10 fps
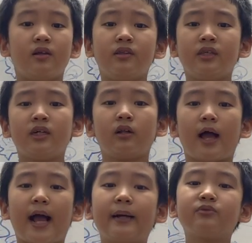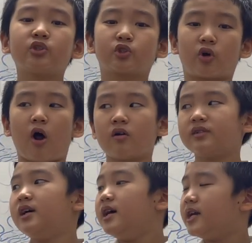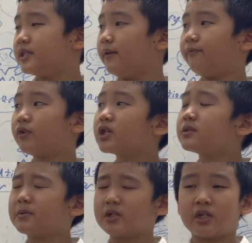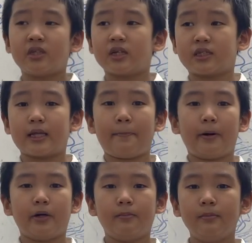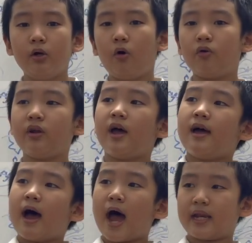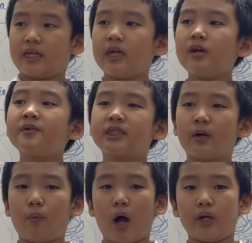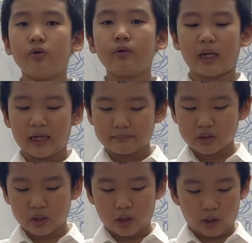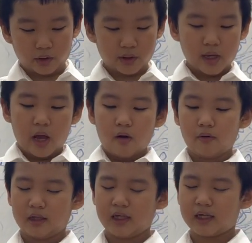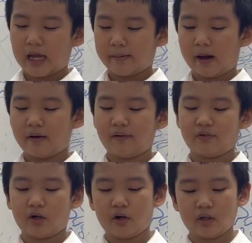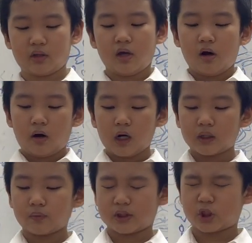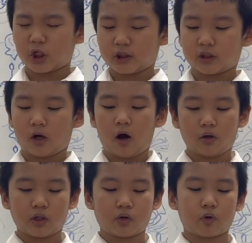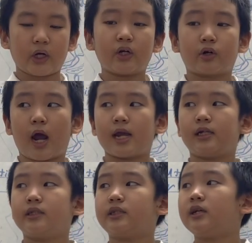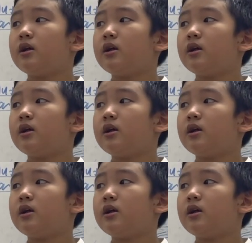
Neil Armstrong is the first person to step on the moon, and he was the one who named Earth. When he came out of Earth, Earth was just called a crater island.